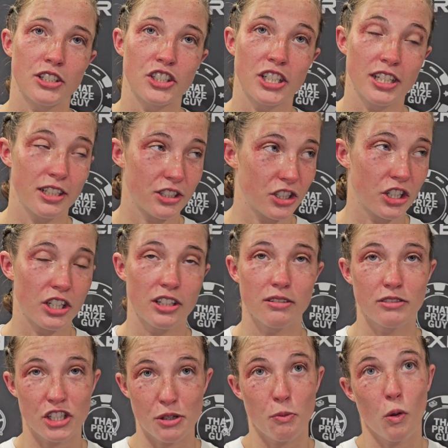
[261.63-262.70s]
and
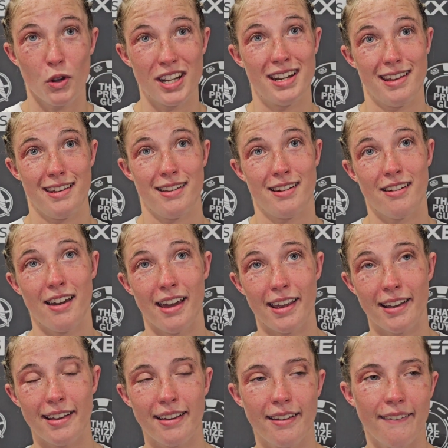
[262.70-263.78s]
she wanted it. Like,